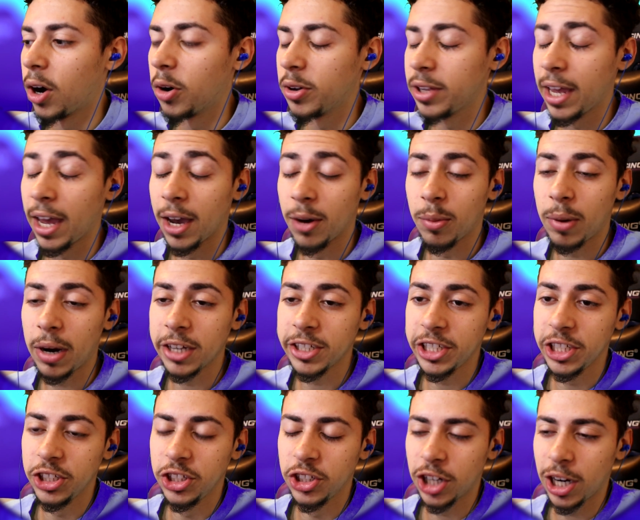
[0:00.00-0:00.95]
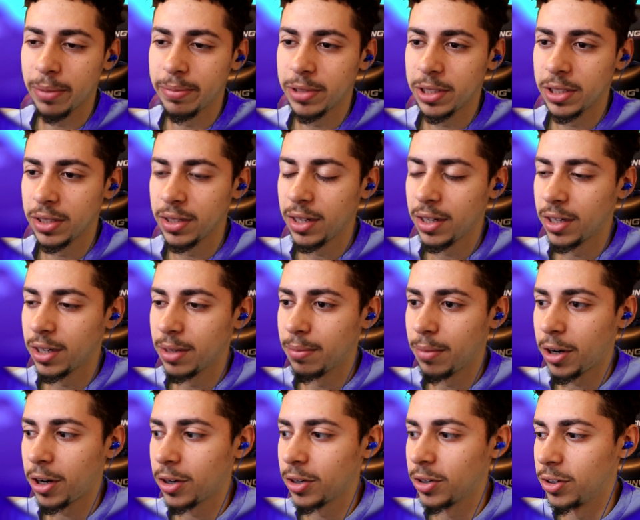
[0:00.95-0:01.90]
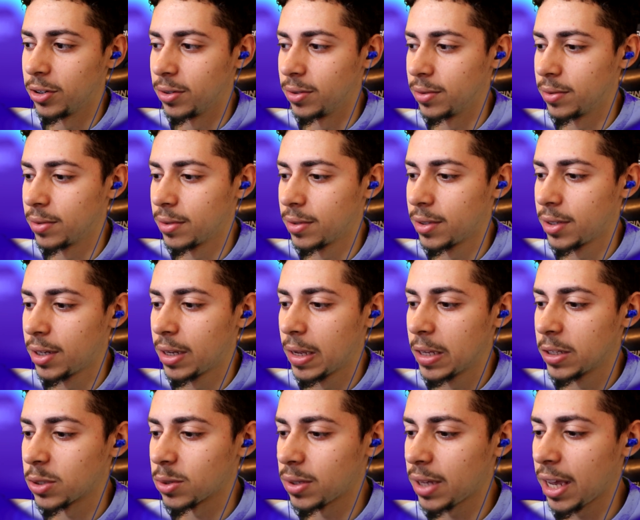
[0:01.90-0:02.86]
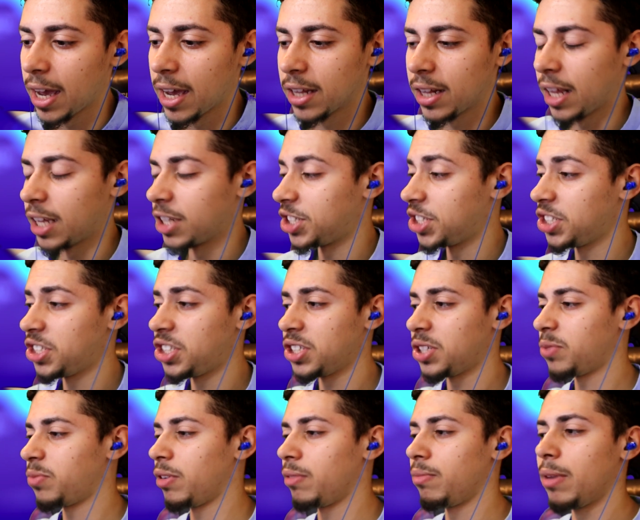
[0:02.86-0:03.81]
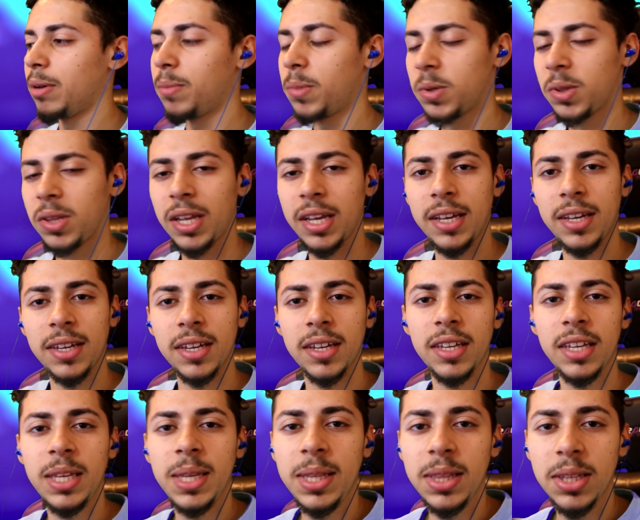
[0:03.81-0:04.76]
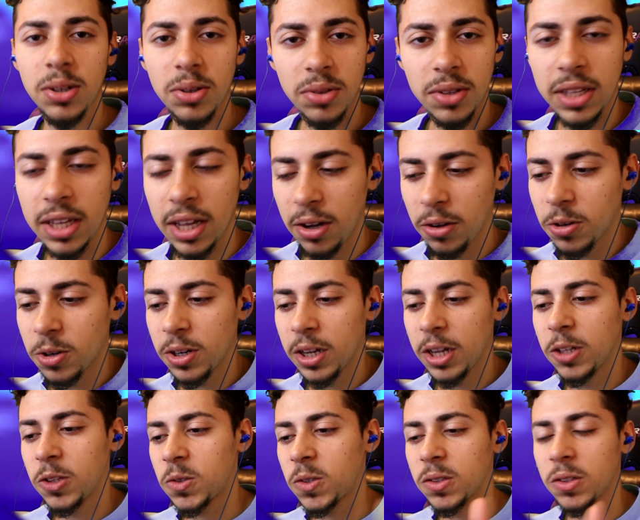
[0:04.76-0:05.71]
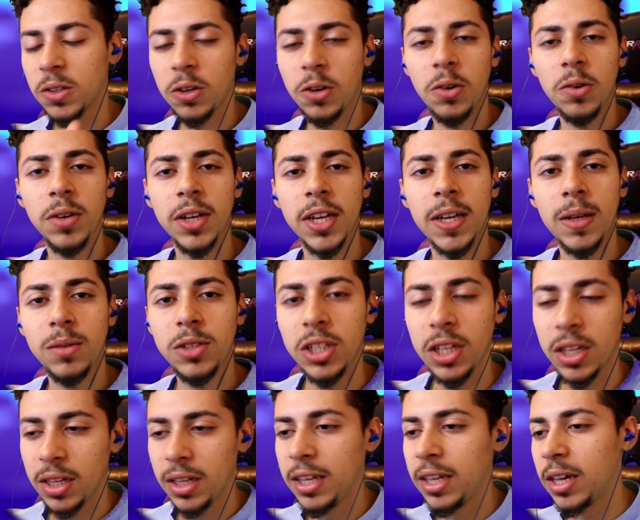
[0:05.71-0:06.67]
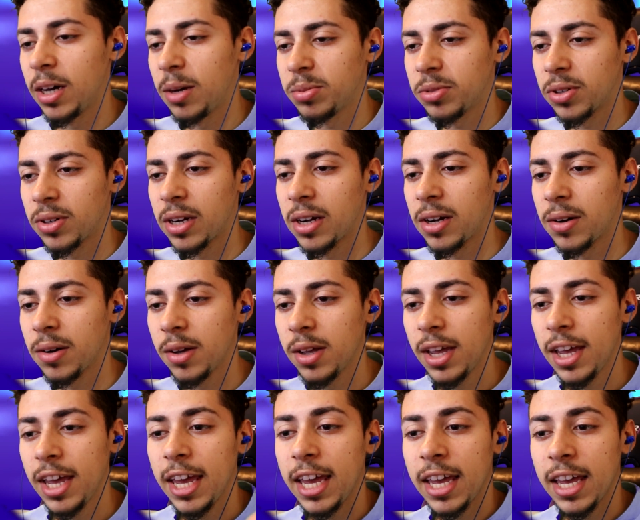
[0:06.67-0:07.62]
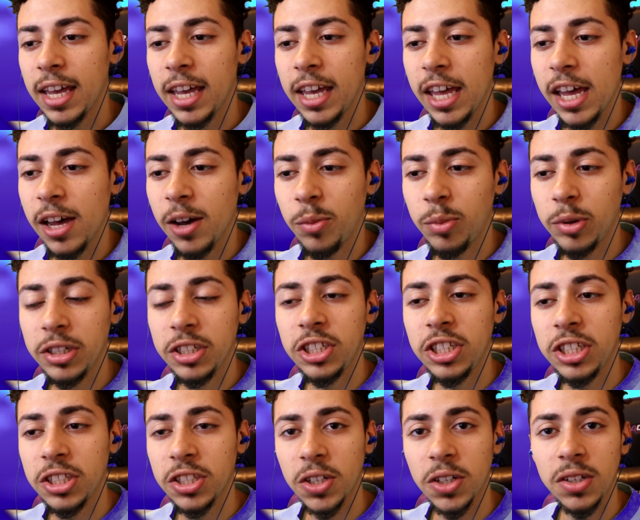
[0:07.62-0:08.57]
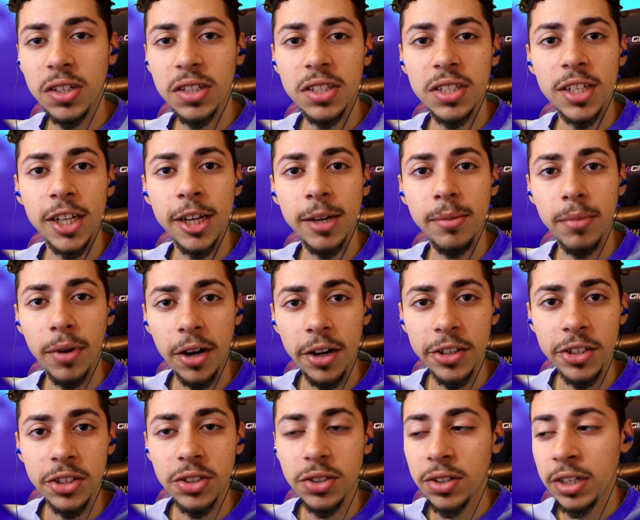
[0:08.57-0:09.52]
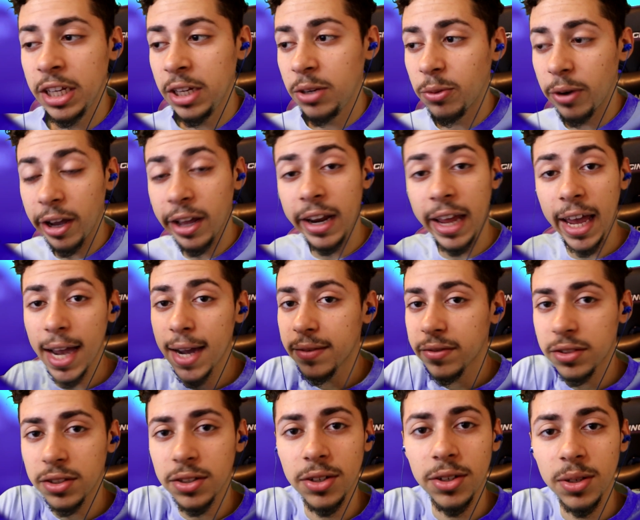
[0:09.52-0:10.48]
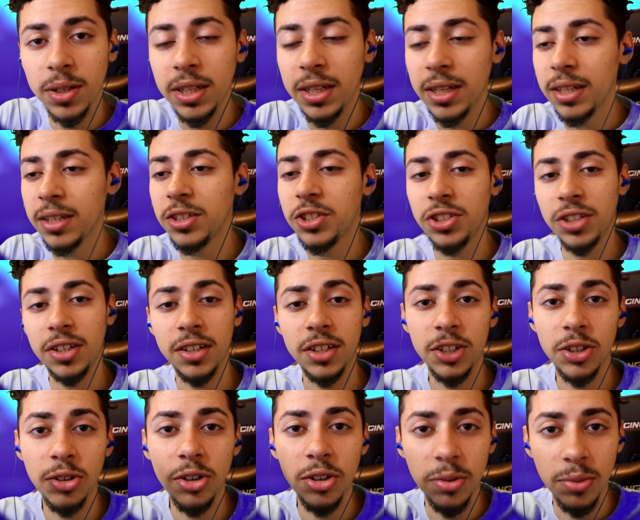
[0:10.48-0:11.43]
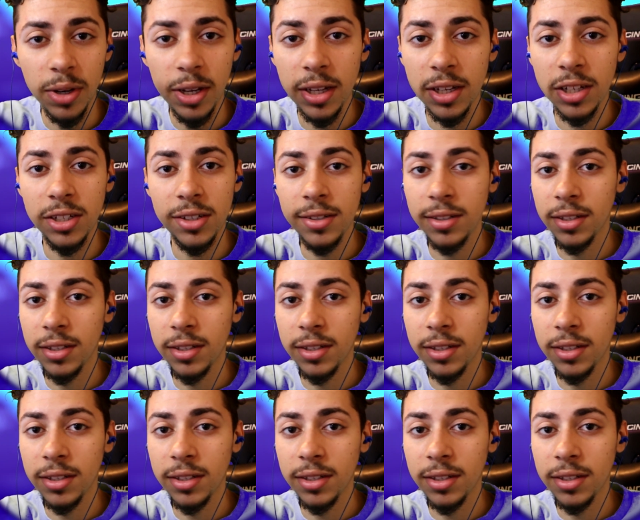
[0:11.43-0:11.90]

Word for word: Oh yeah, why she dropped uh, Mono so yeah, like she should have remembered. Like he literally held her hand throughout the whole game. She, he helped her out. Uh, when she turned into a monster, he ran after her. He didn't try to go away and